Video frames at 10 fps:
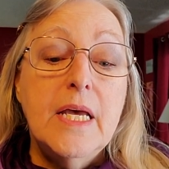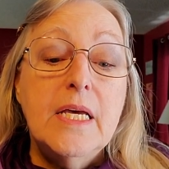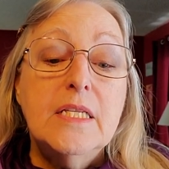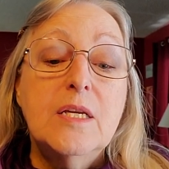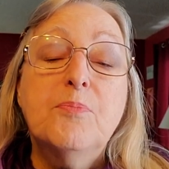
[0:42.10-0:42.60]

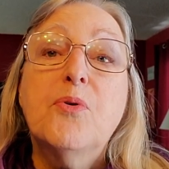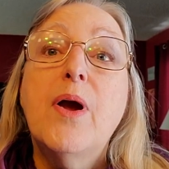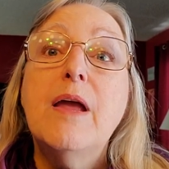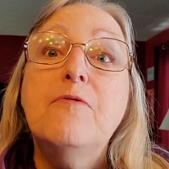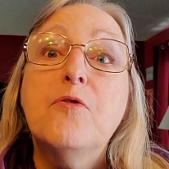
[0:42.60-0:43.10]
to
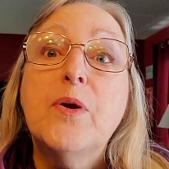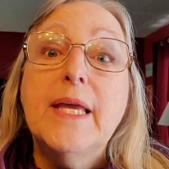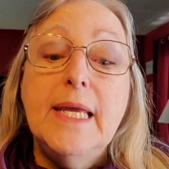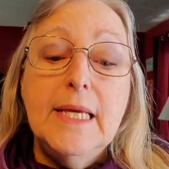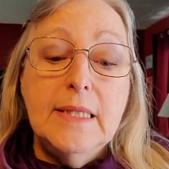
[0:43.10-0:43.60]
pray for
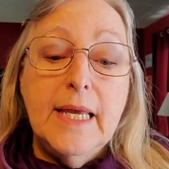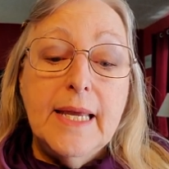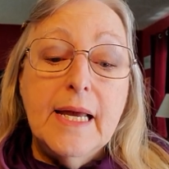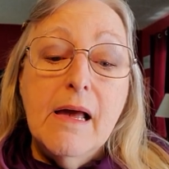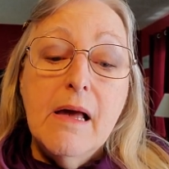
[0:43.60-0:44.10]

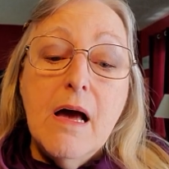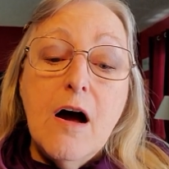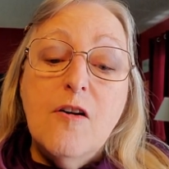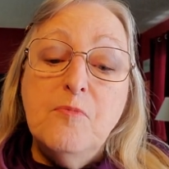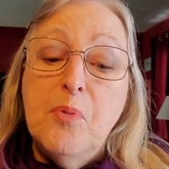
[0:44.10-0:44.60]
healing
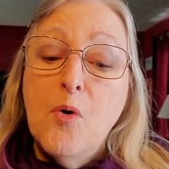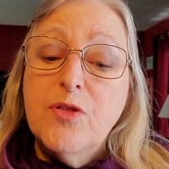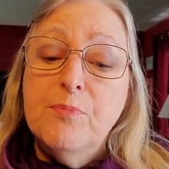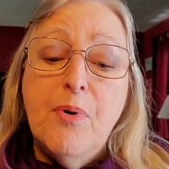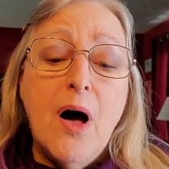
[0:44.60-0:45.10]
of
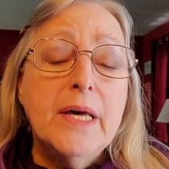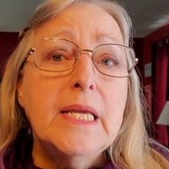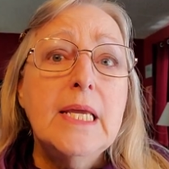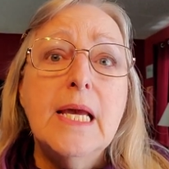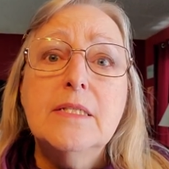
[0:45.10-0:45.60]
both
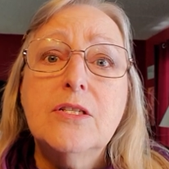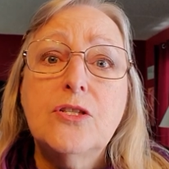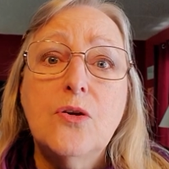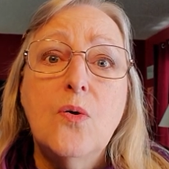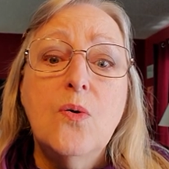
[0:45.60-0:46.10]
body and
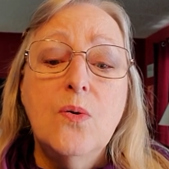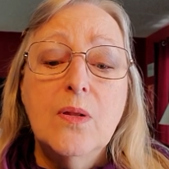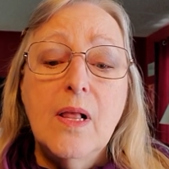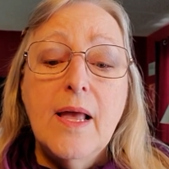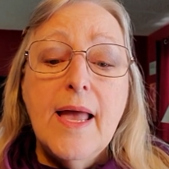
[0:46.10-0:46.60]
soul,
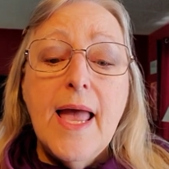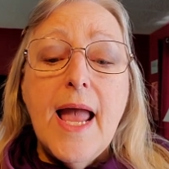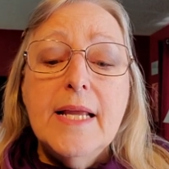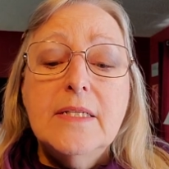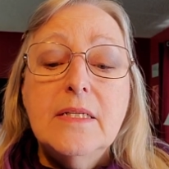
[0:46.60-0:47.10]

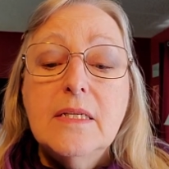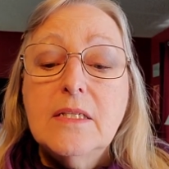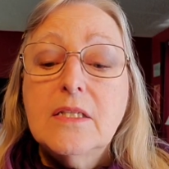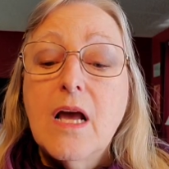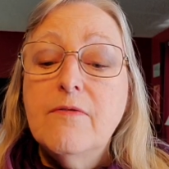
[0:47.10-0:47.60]
and to
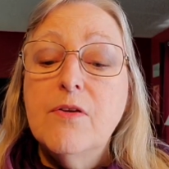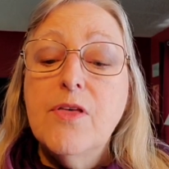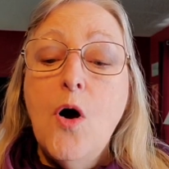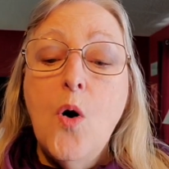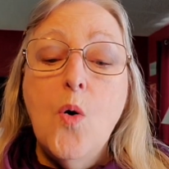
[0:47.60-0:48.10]
discover the
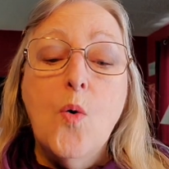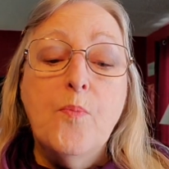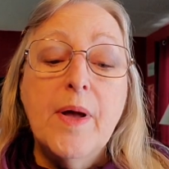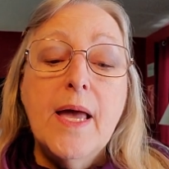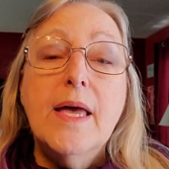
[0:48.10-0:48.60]
hope
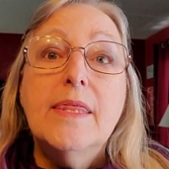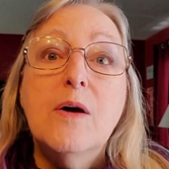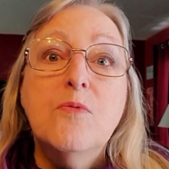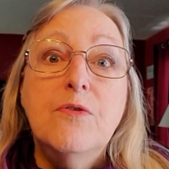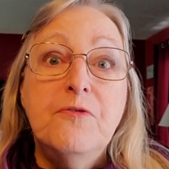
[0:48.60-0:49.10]

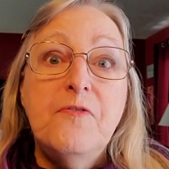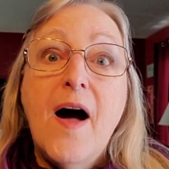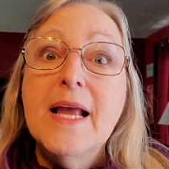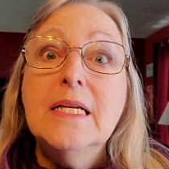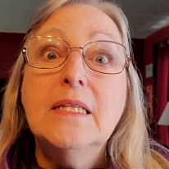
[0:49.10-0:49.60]
that will
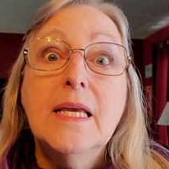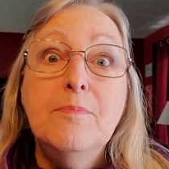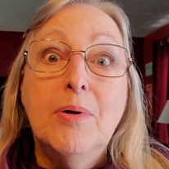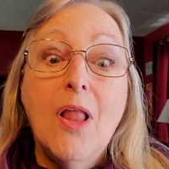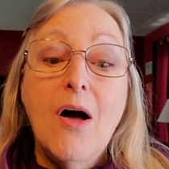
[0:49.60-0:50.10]
finally
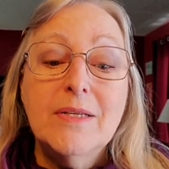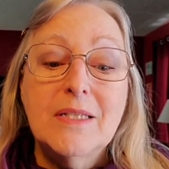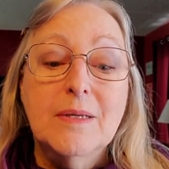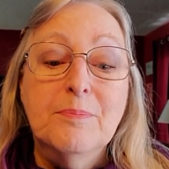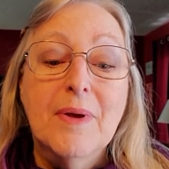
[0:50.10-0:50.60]

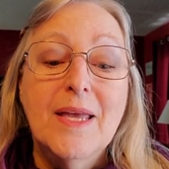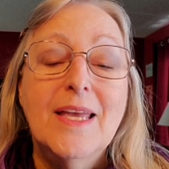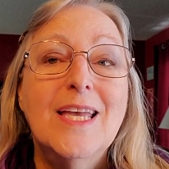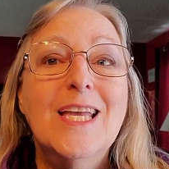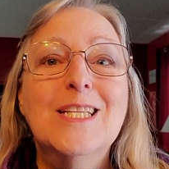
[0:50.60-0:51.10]
blossom
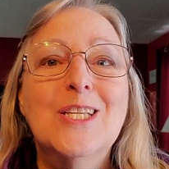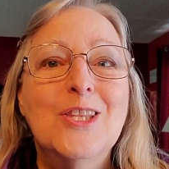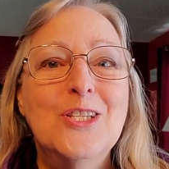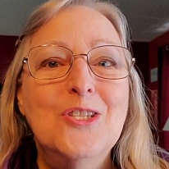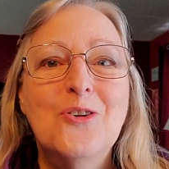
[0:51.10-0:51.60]
into
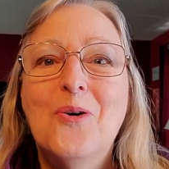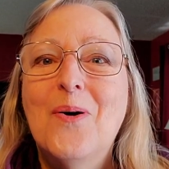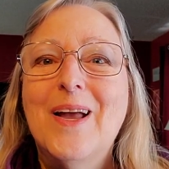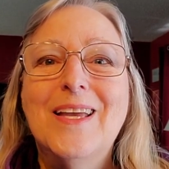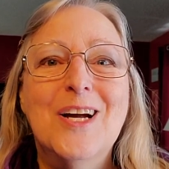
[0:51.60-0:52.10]
the
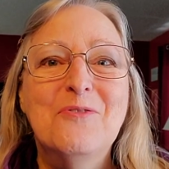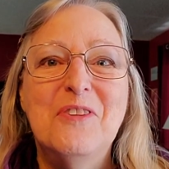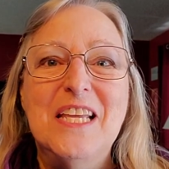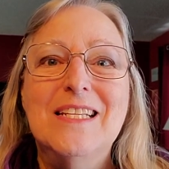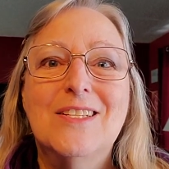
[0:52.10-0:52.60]
joy of
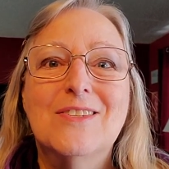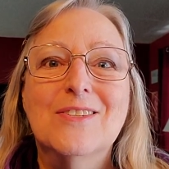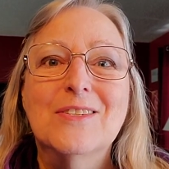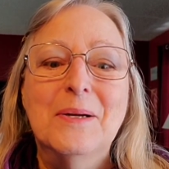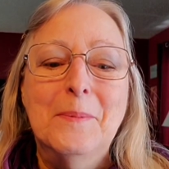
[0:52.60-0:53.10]
Easter.